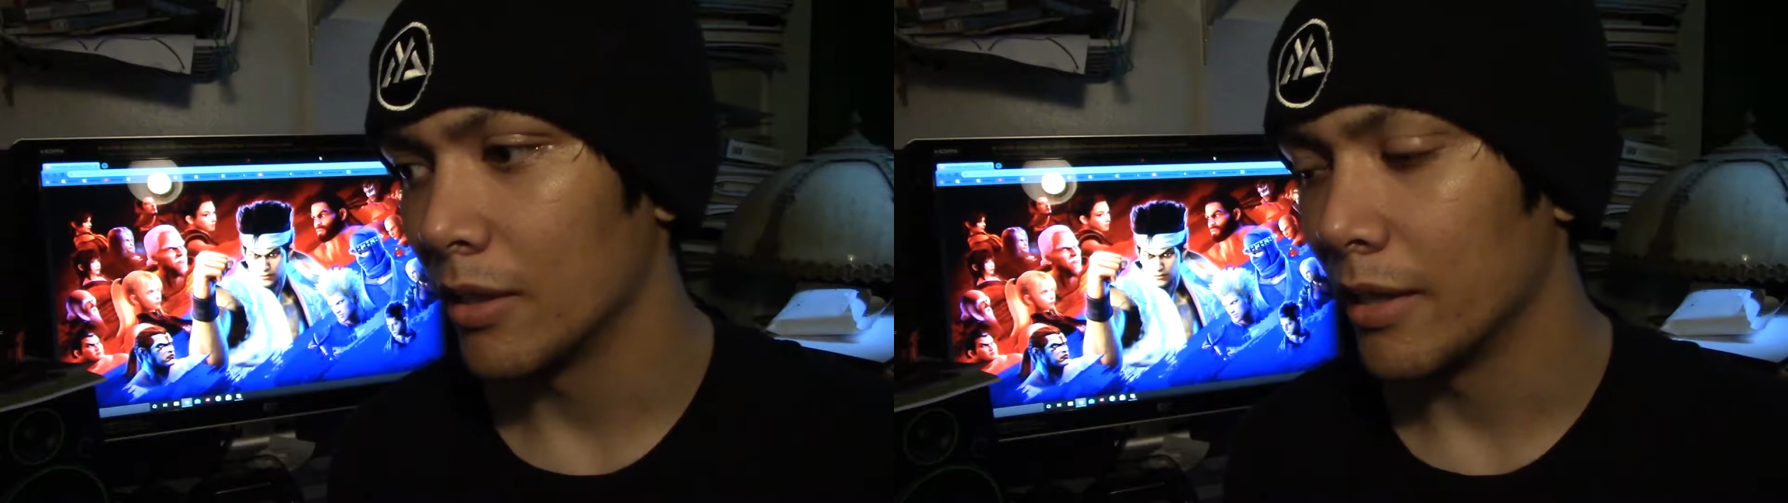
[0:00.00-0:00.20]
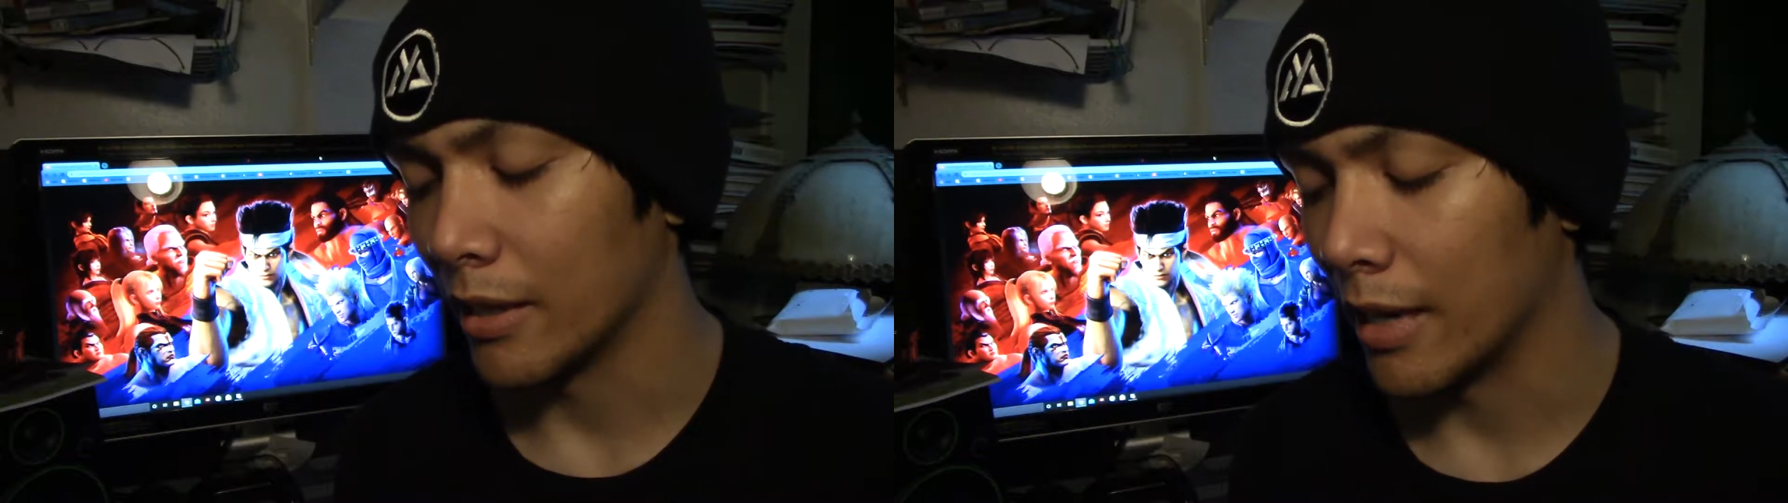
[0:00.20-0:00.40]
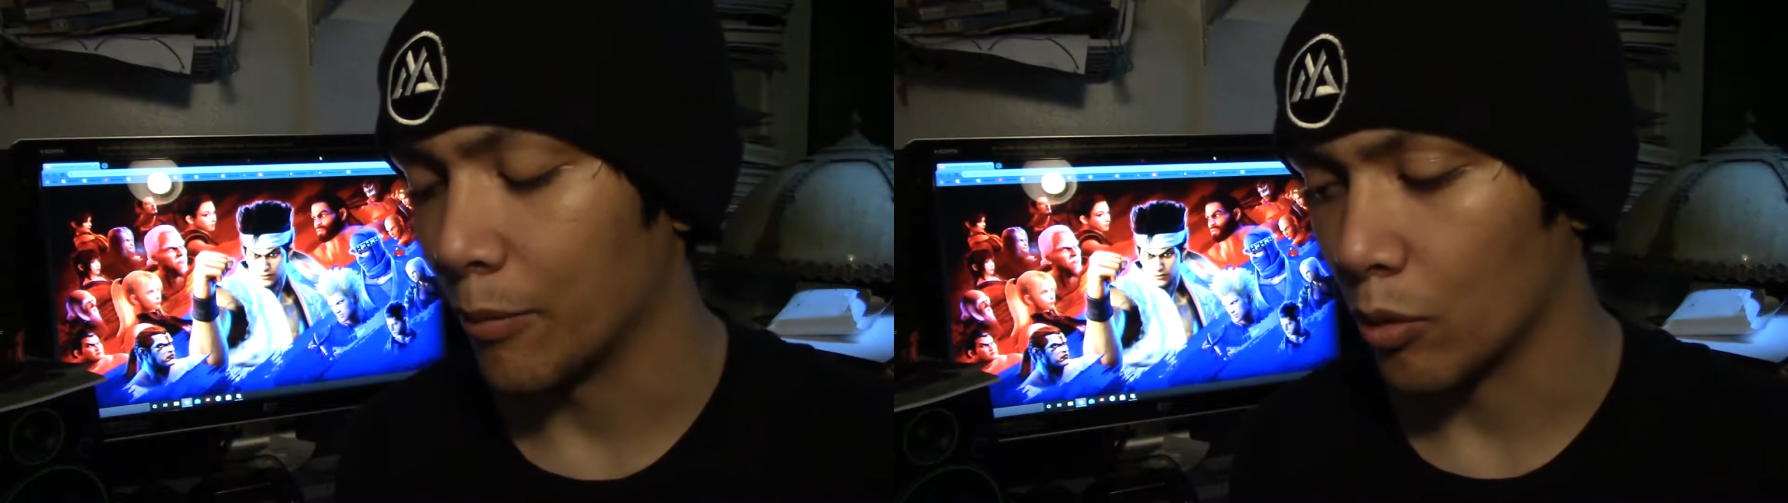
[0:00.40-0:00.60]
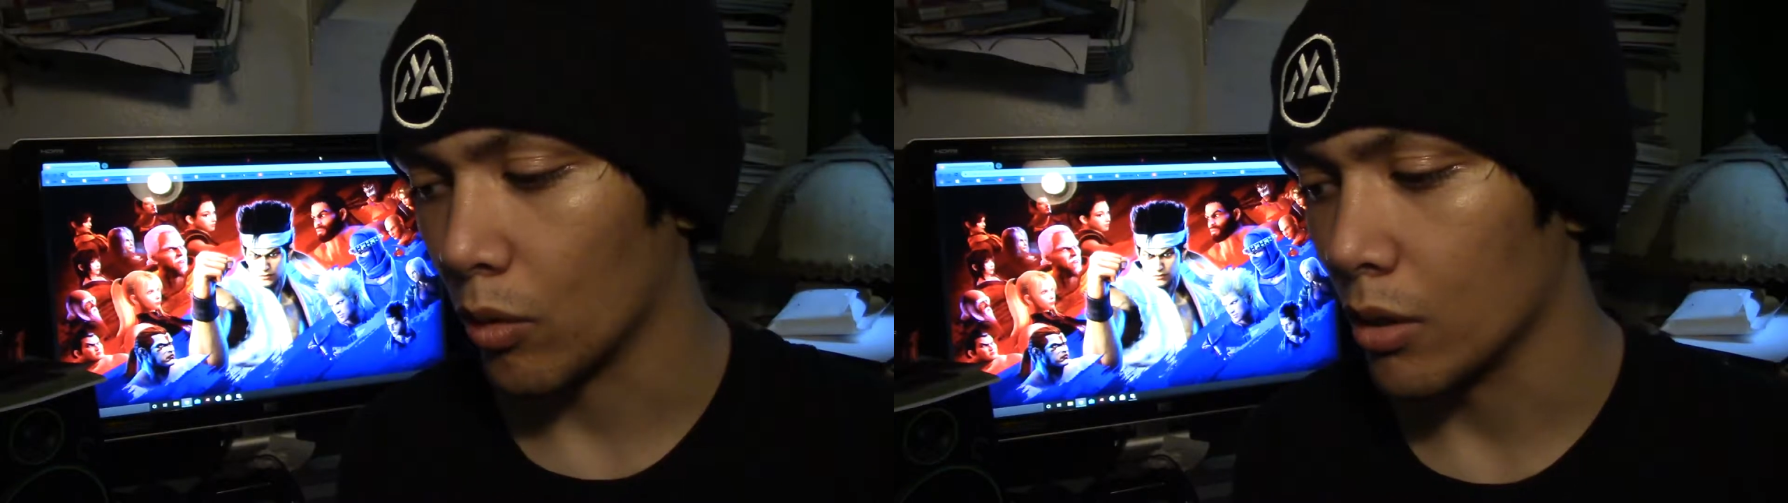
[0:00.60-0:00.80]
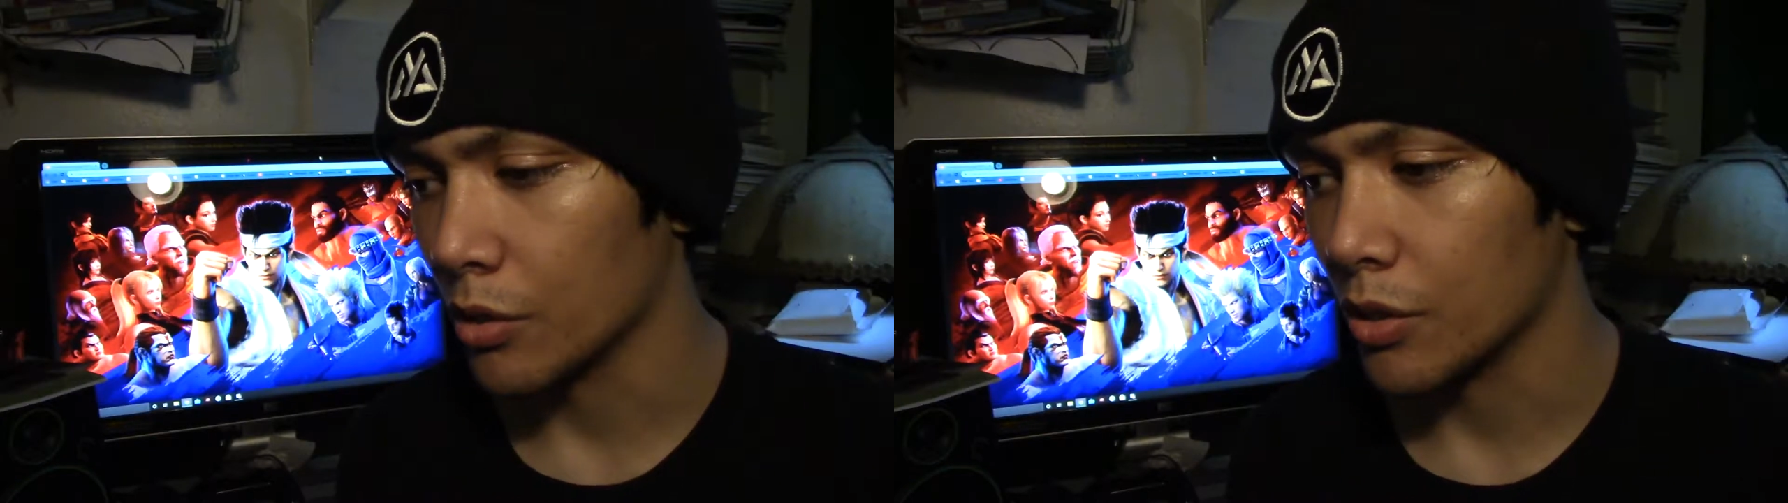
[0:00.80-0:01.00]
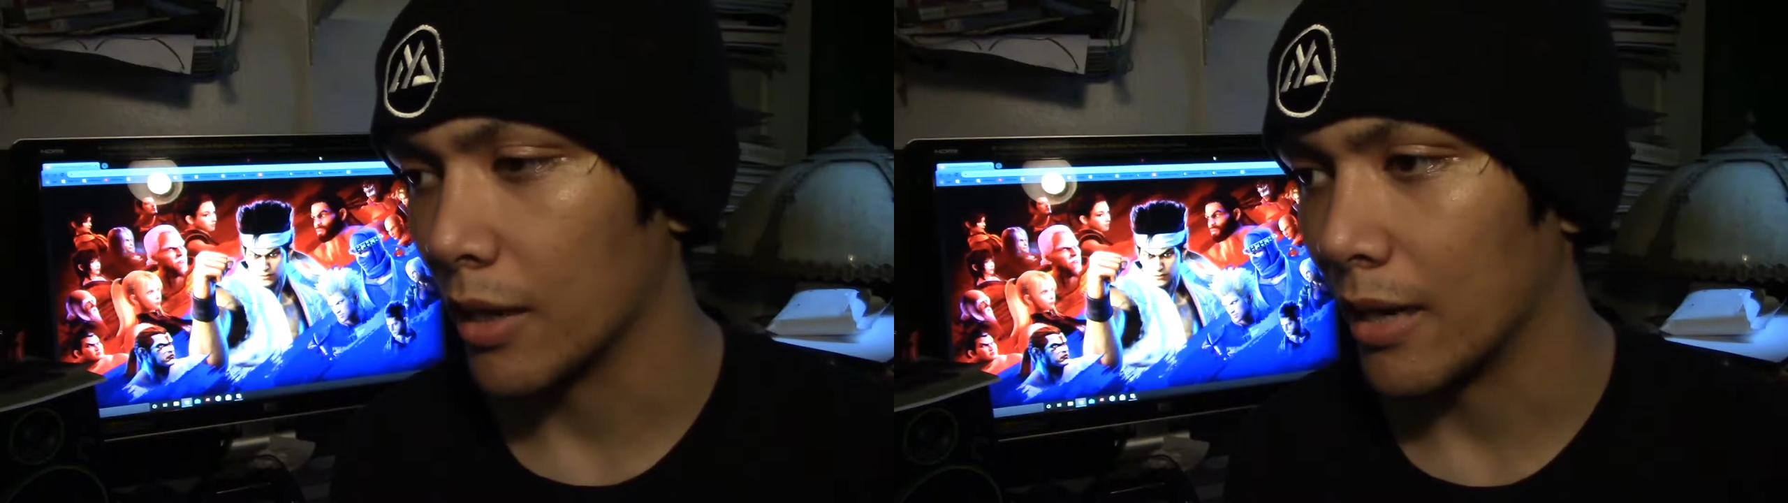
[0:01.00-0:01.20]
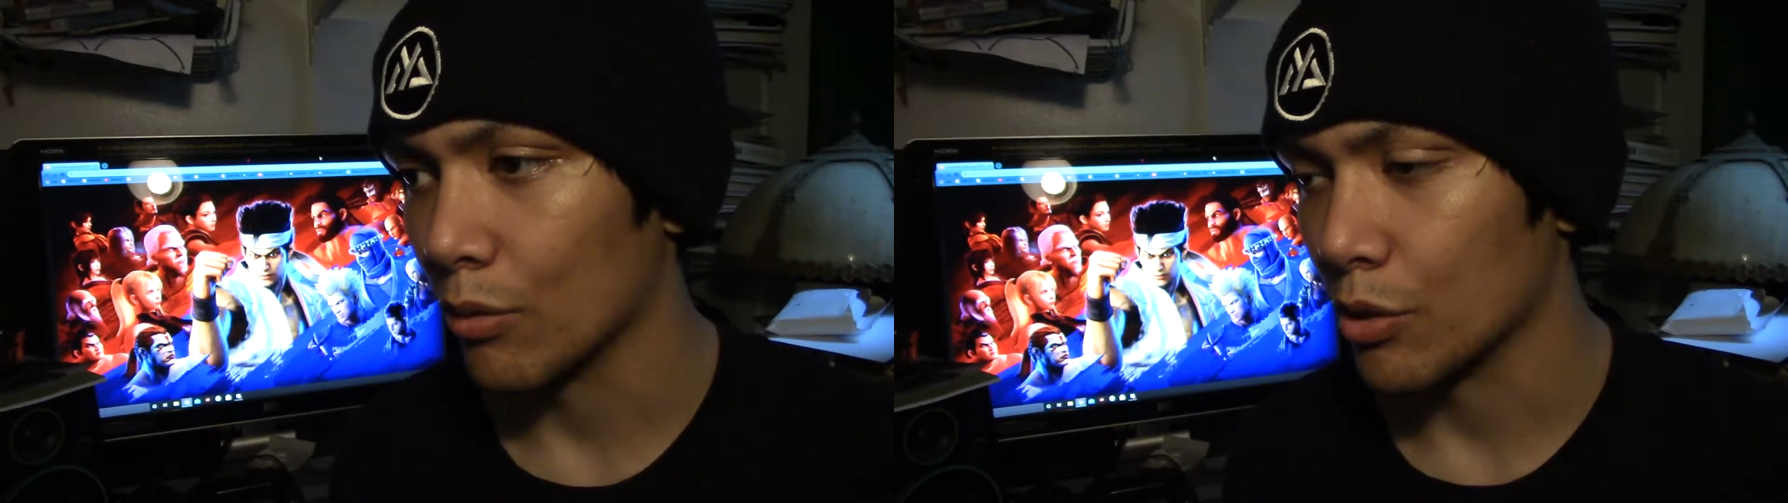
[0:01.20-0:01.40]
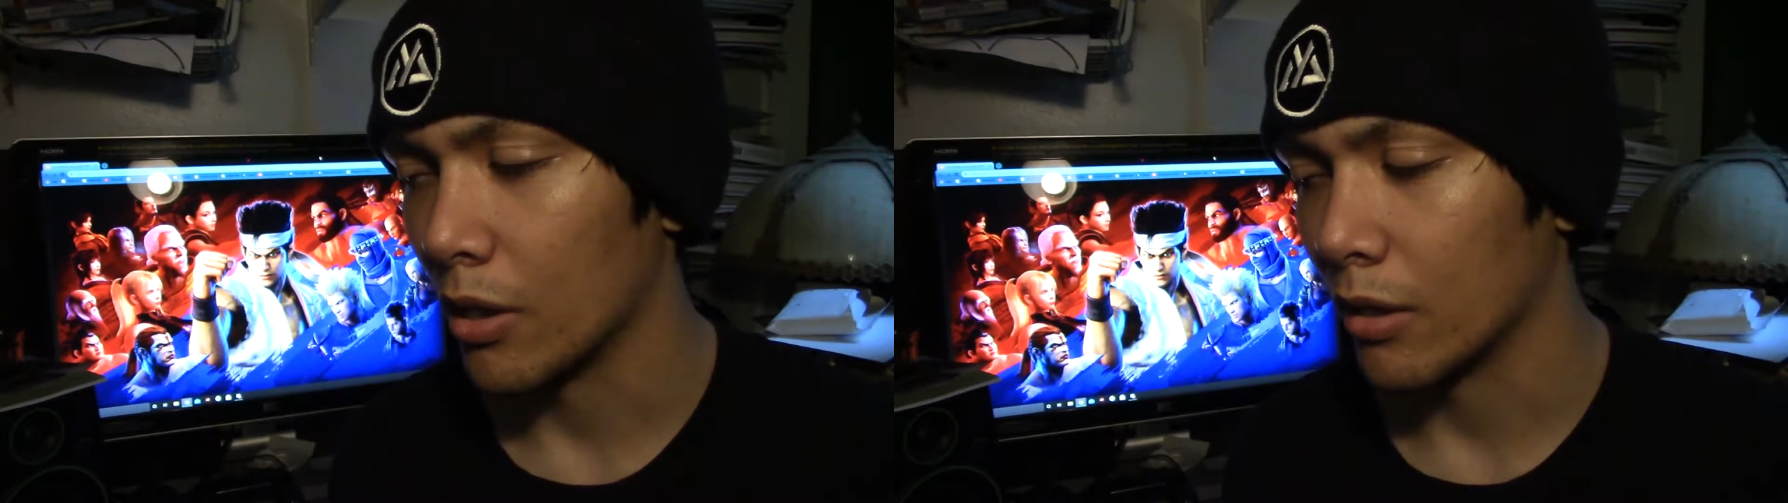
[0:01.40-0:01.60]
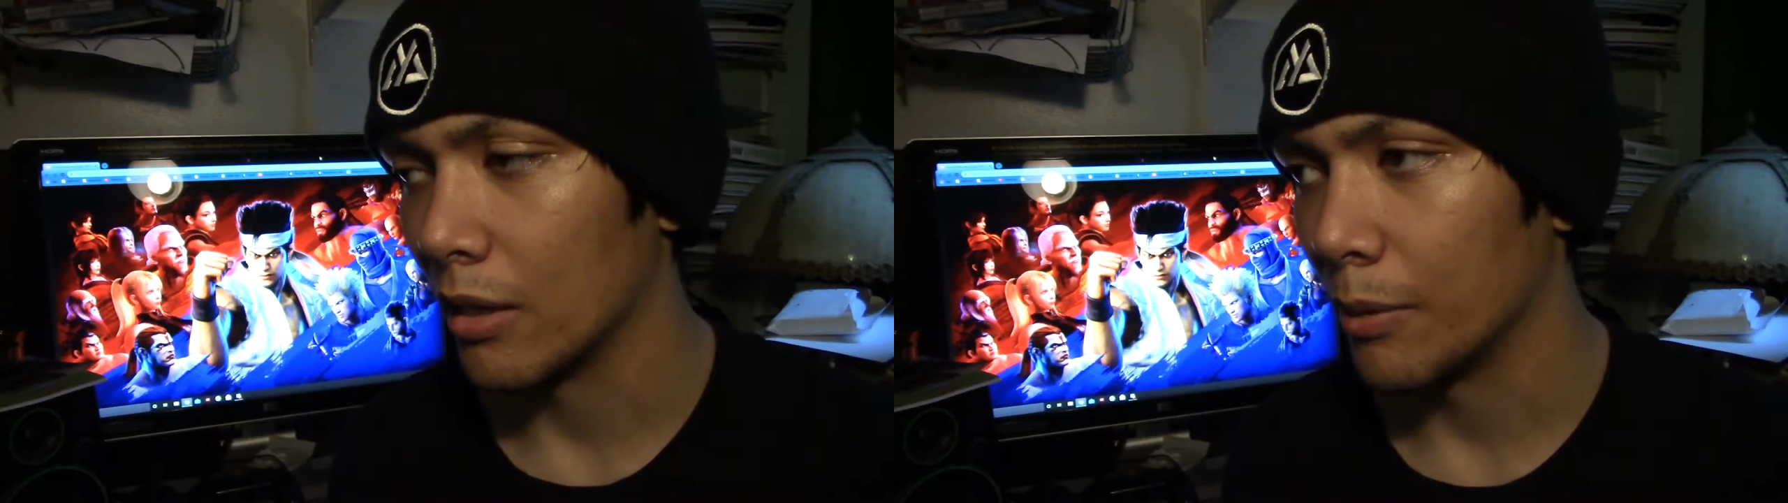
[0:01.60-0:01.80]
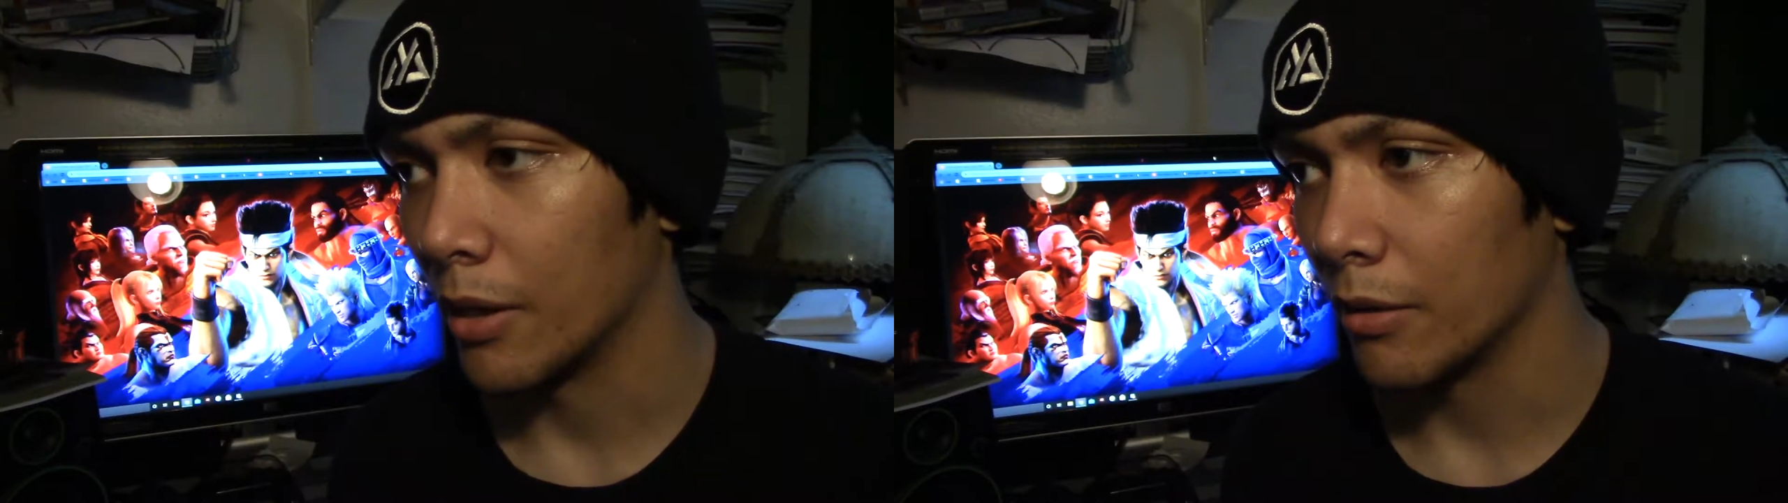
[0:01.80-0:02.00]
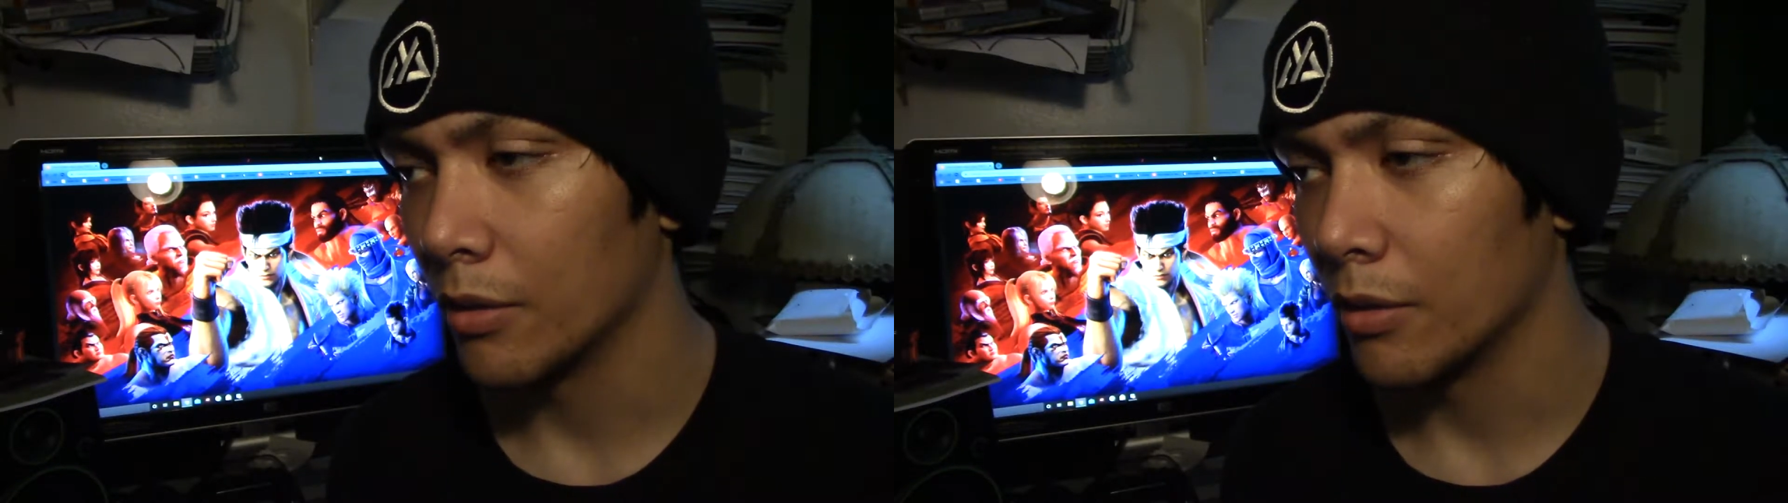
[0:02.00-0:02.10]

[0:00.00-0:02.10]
it came across that I was talking about it